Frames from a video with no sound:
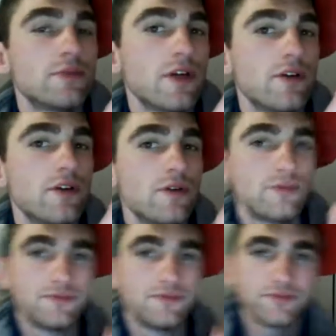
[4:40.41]
I don't know.
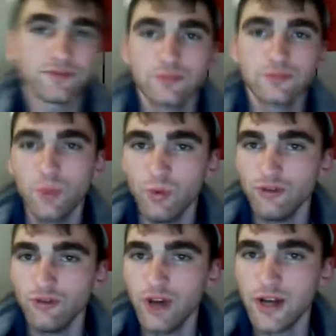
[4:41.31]
We'll
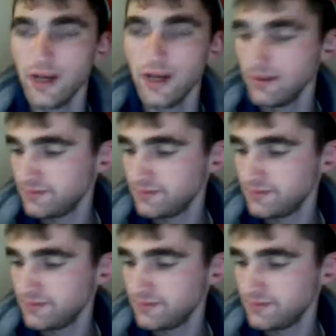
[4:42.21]
find out.